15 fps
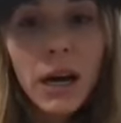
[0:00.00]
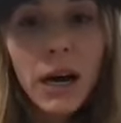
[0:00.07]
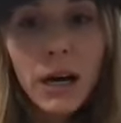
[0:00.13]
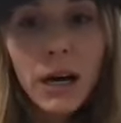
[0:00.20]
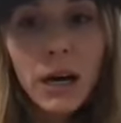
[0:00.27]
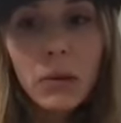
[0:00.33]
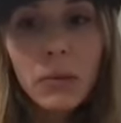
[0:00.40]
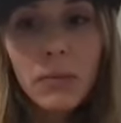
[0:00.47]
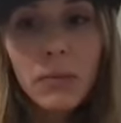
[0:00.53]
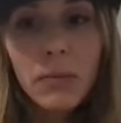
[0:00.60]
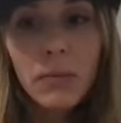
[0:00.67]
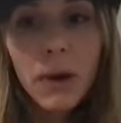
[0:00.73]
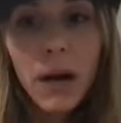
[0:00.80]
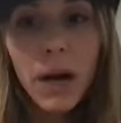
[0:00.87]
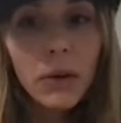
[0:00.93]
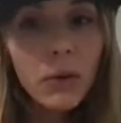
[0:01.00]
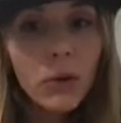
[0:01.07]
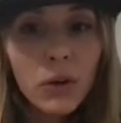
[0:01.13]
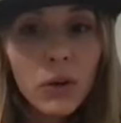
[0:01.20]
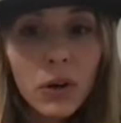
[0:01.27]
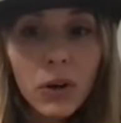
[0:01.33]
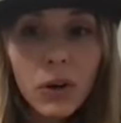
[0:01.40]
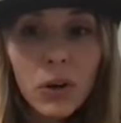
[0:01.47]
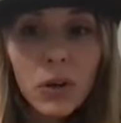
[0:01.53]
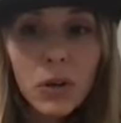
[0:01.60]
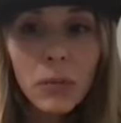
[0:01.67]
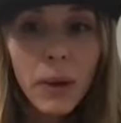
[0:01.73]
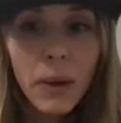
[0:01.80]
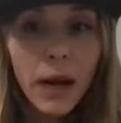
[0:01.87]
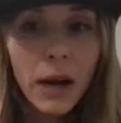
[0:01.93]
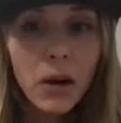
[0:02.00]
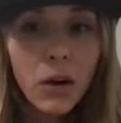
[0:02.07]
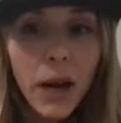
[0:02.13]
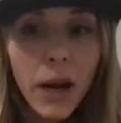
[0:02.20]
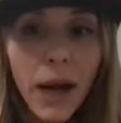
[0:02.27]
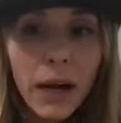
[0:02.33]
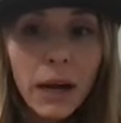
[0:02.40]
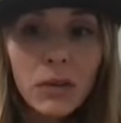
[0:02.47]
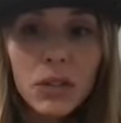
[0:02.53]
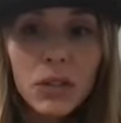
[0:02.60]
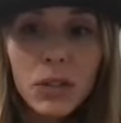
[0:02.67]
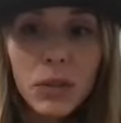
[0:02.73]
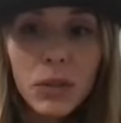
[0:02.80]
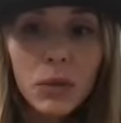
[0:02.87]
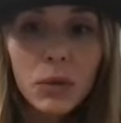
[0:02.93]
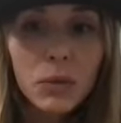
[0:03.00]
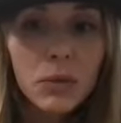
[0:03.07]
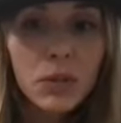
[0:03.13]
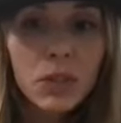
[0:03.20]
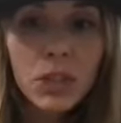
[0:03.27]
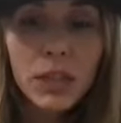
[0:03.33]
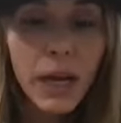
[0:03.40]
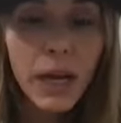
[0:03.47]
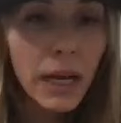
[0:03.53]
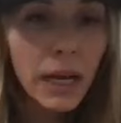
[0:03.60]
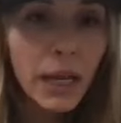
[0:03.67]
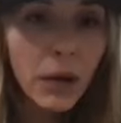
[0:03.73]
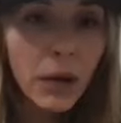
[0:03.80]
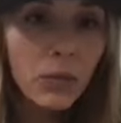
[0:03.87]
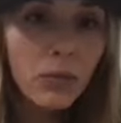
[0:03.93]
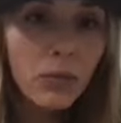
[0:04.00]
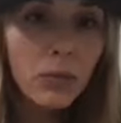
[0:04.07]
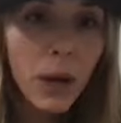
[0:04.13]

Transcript: I wrote an article about how to just kind of get